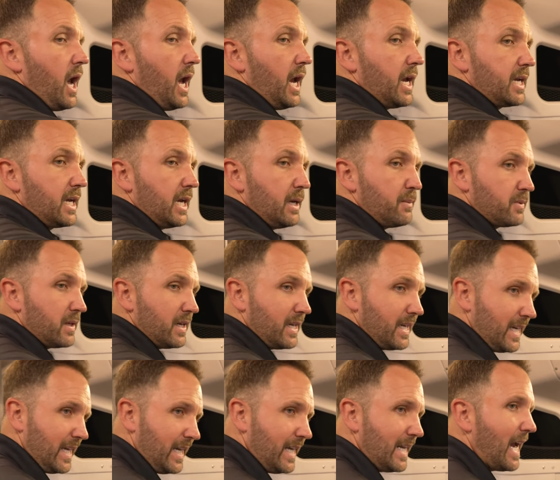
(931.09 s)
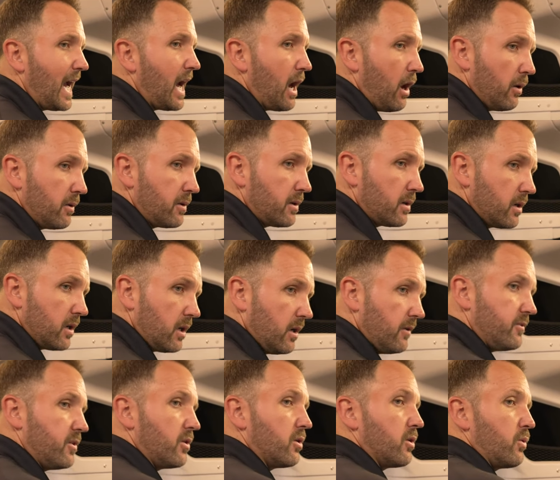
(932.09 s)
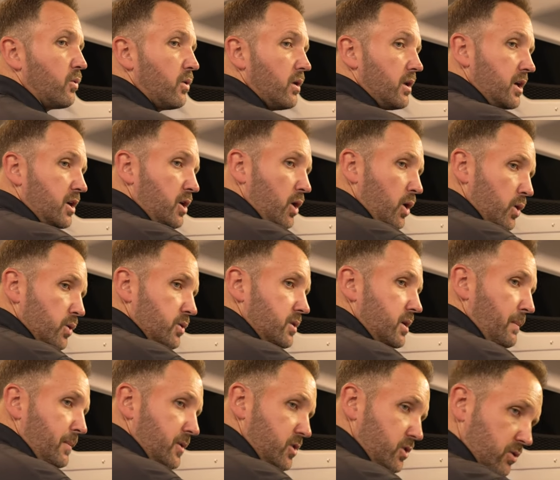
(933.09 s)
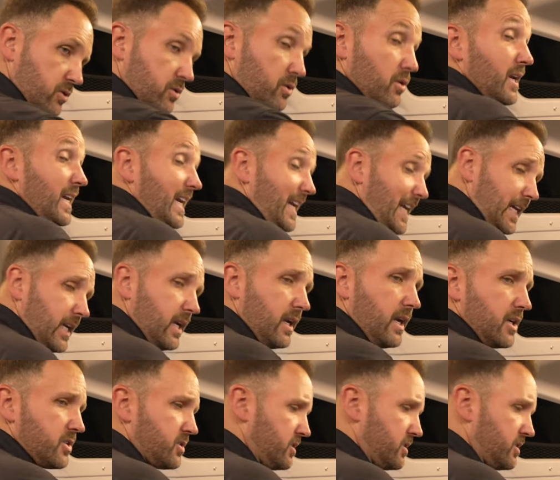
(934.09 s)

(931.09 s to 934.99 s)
and keep the heat out if you're in really cold temperatures, or heat in, I